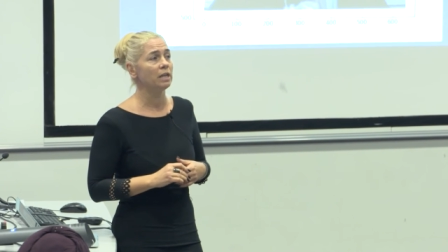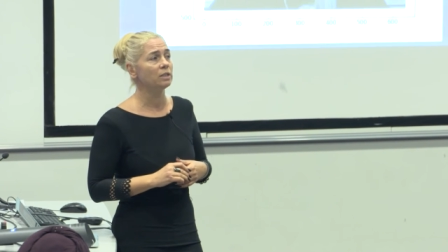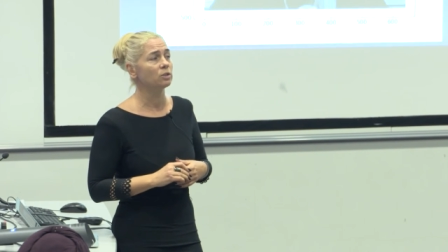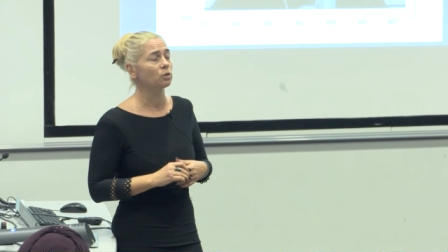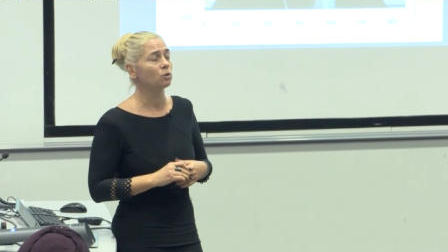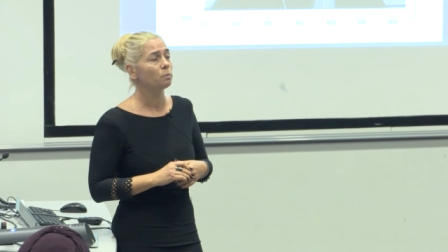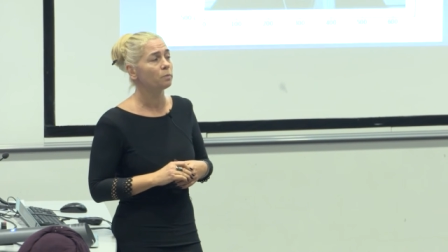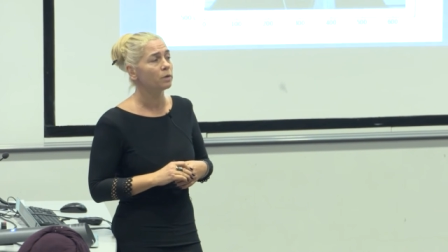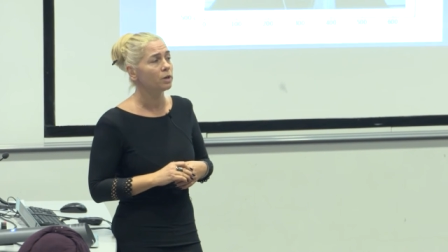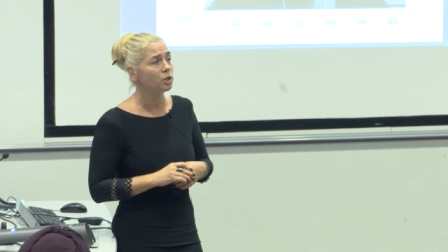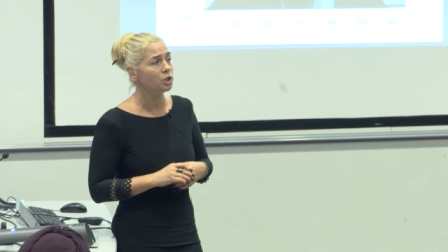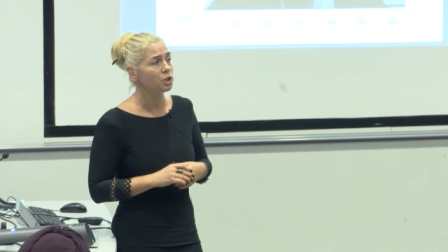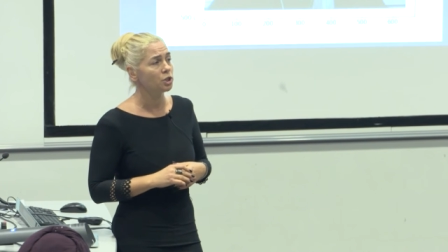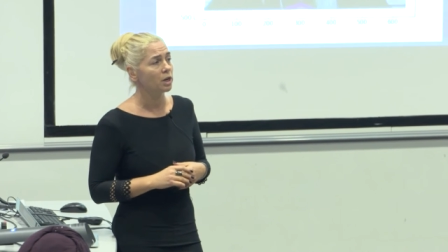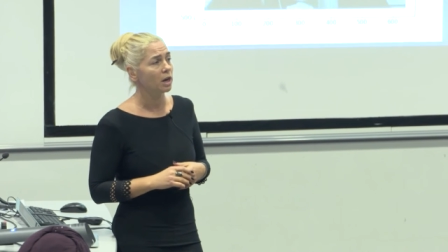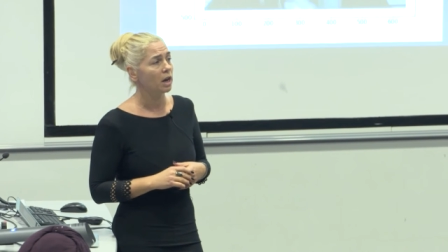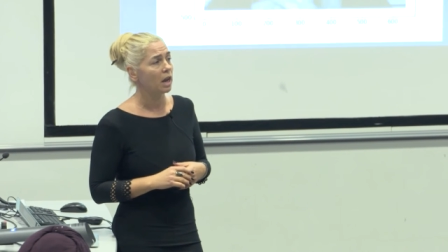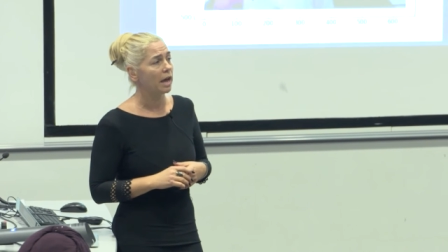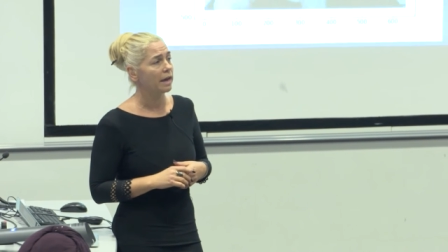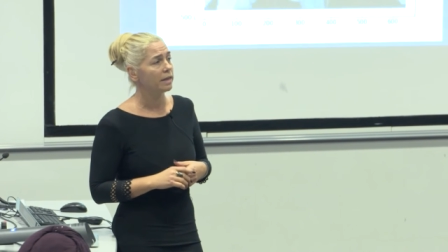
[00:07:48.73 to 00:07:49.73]
is
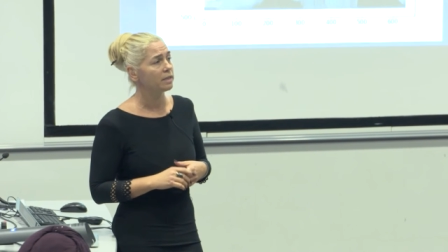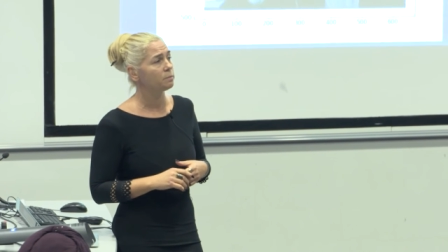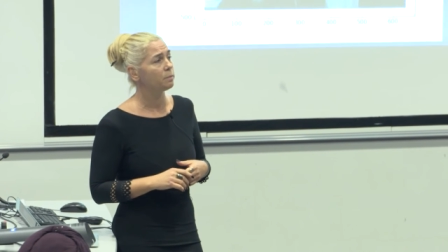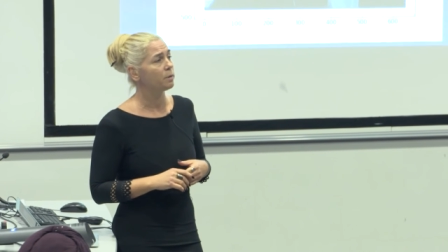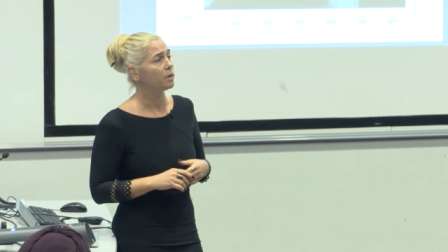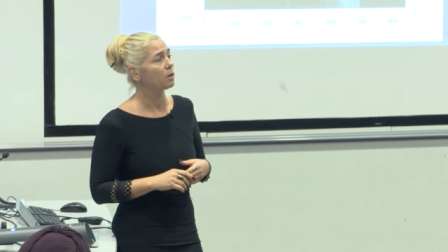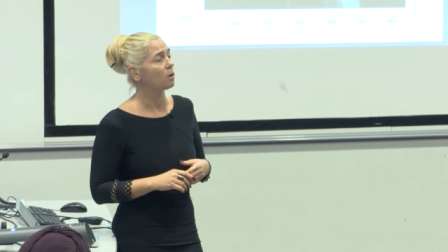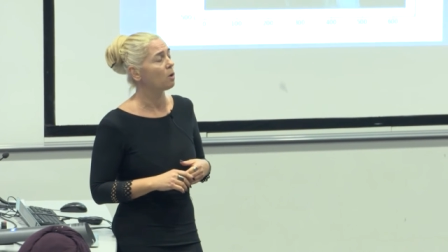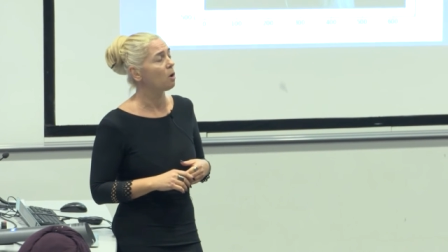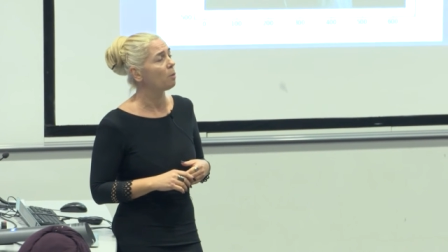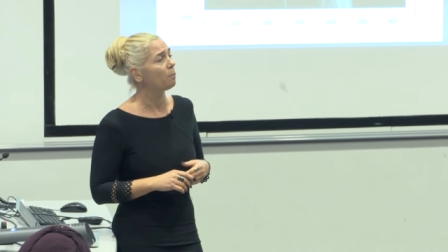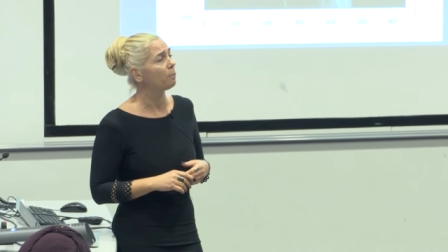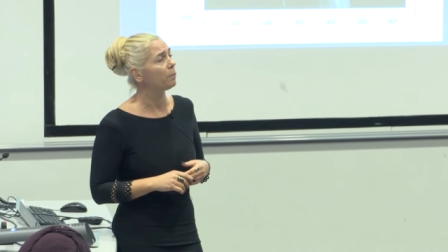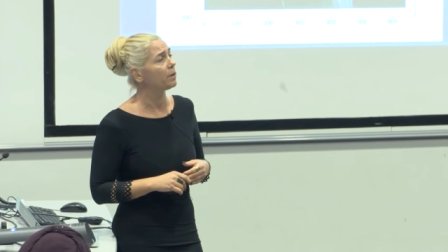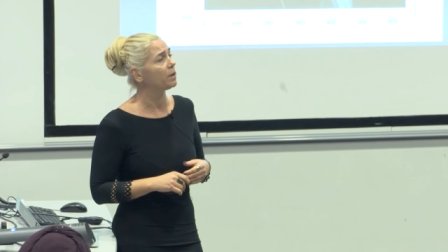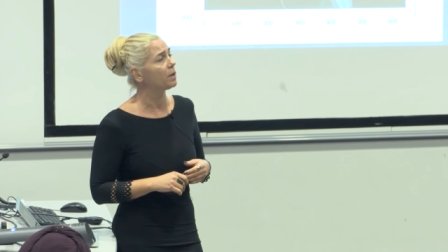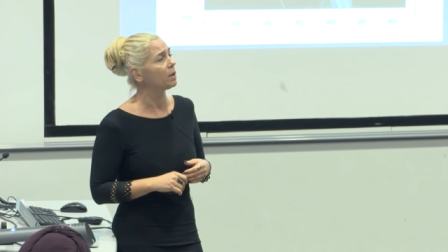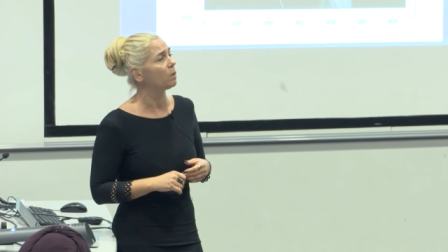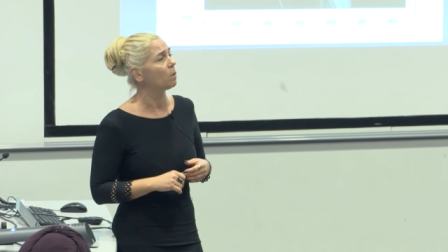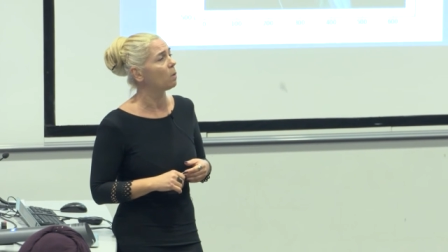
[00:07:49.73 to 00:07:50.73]
commercialized by a
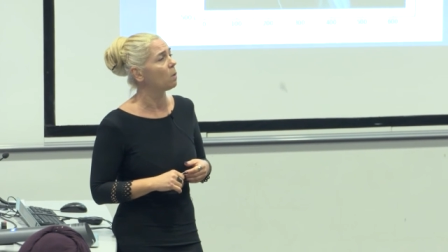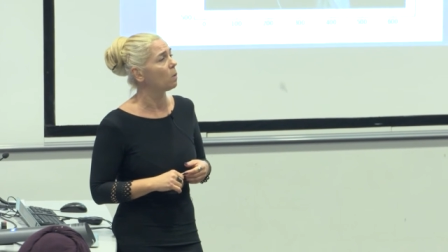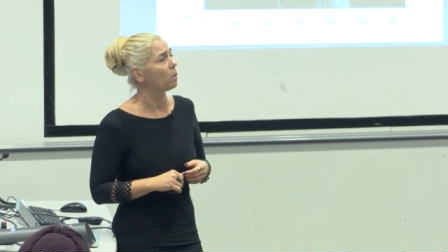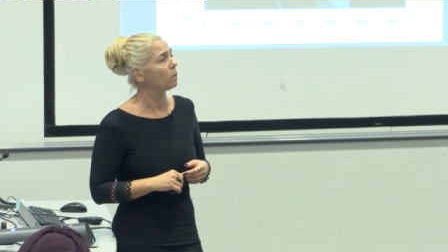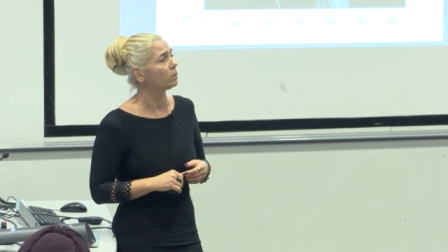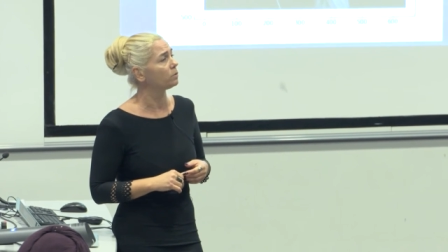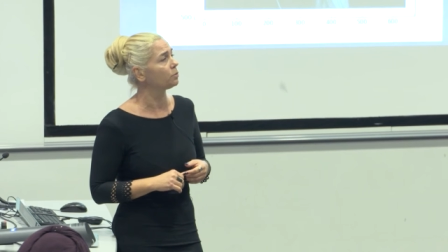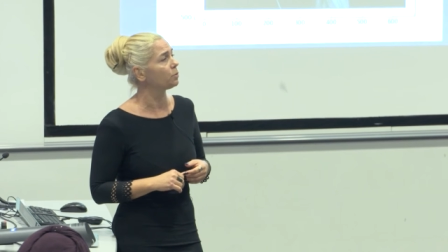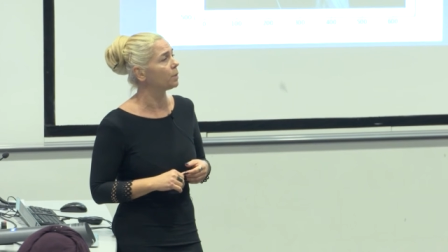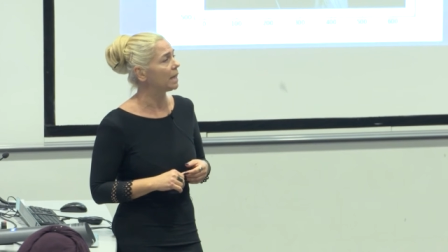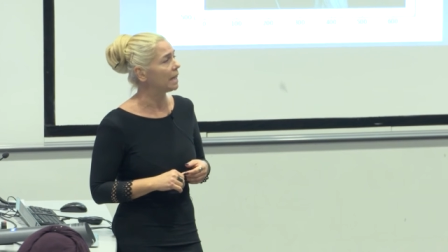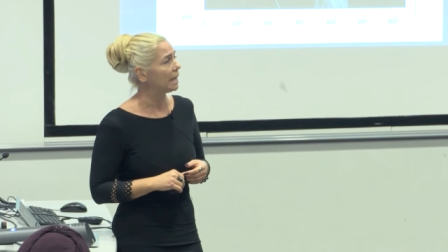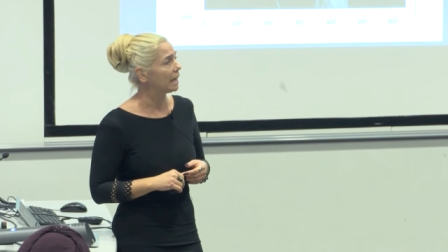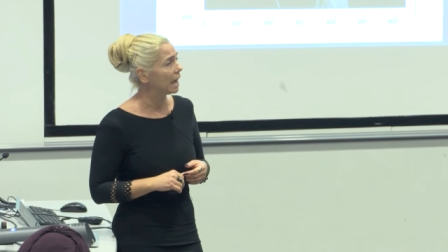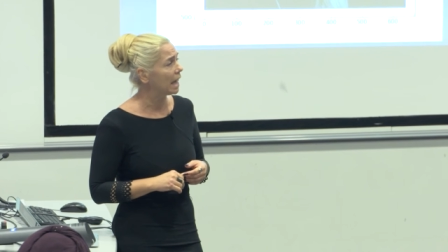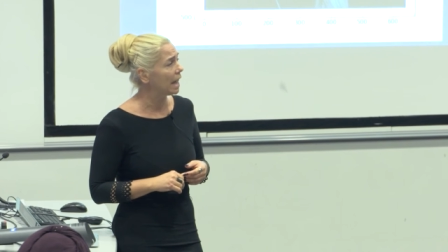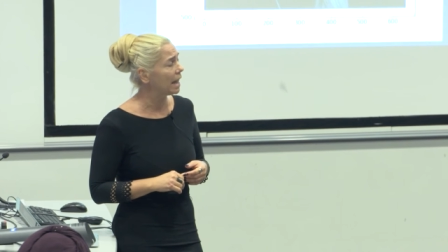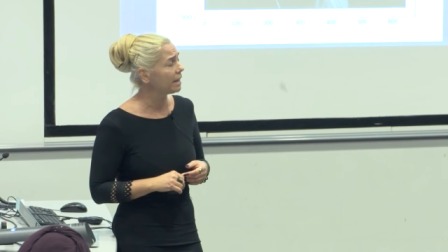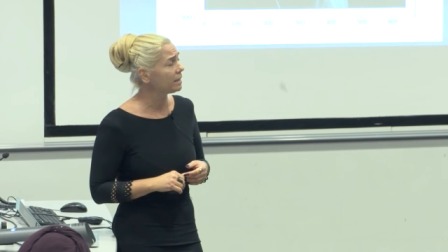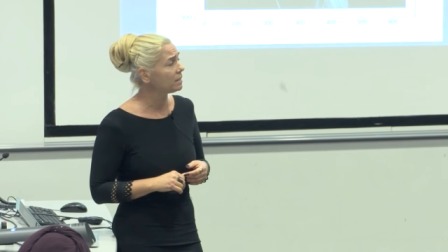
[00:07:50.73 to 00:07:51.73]
company called
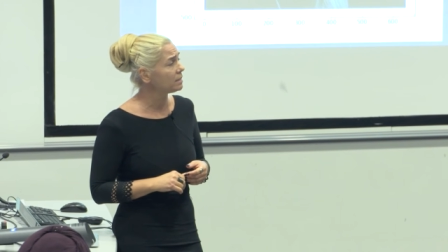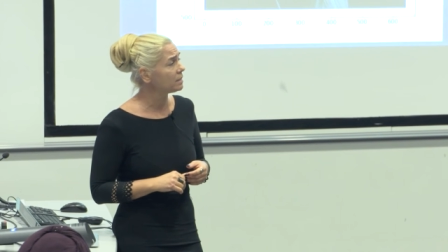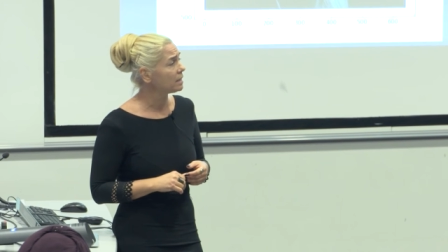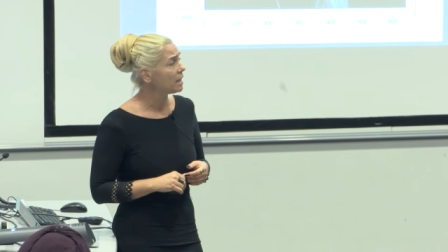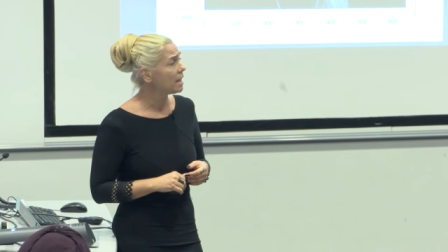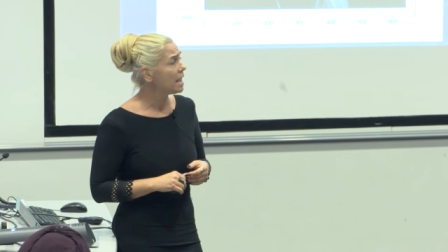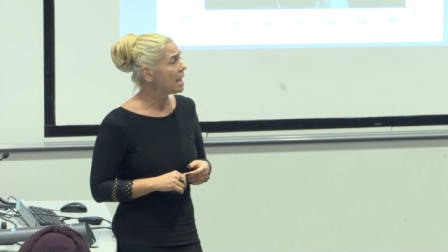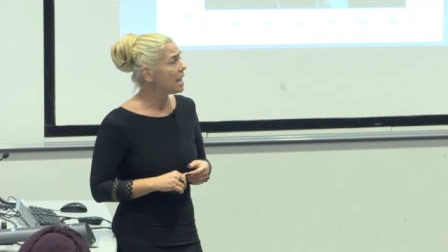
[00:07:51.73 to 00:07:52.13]
Realize,